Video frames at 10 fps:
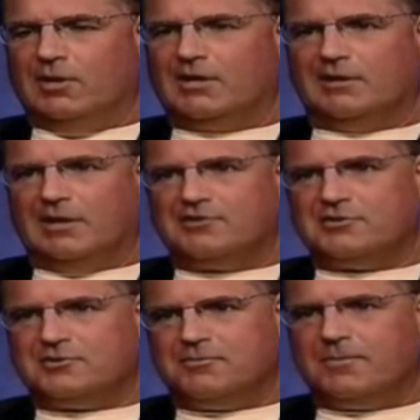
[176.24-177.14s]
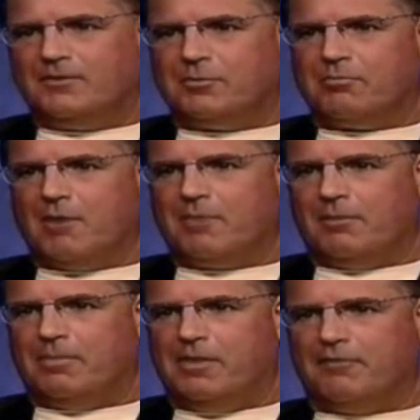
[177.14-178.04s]
whole Lincoln legend to
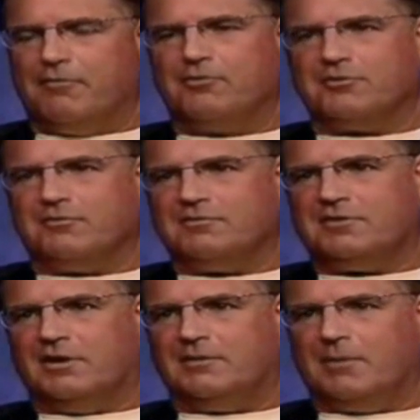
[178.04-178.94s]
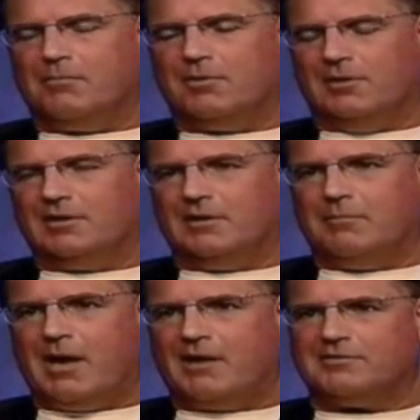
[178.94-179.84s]
prop up their version of the state. In my book,
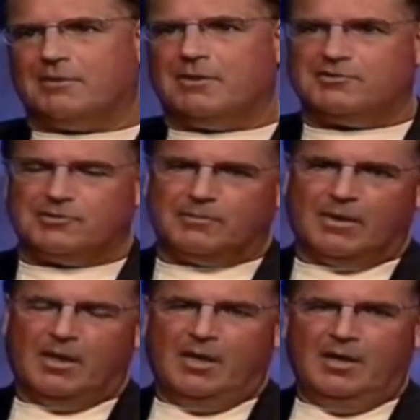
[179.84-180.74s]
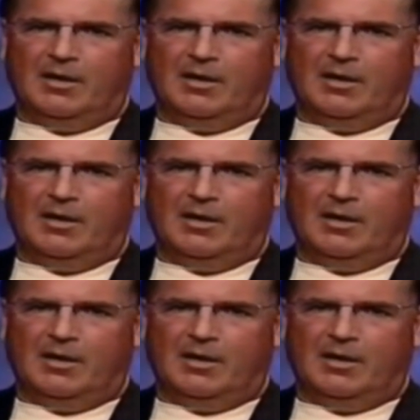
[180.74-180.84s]
Lincoln Unmasked, I mention